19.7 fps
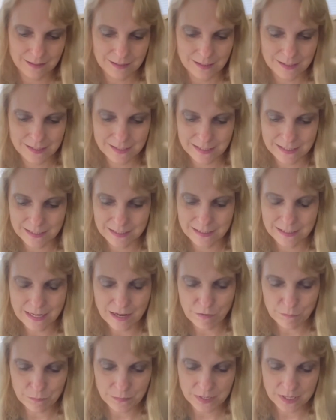She
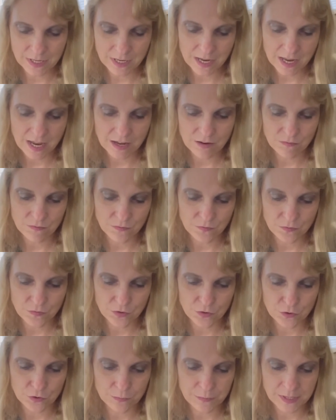sent me a
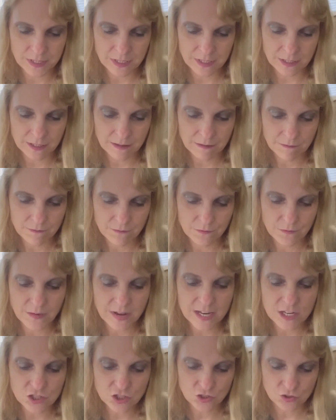firming
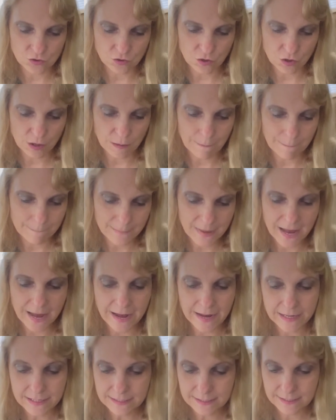facial
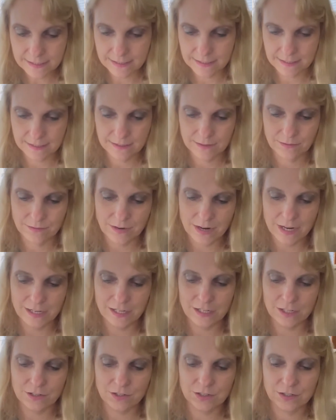mask right
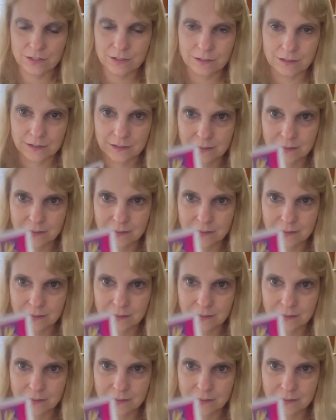here.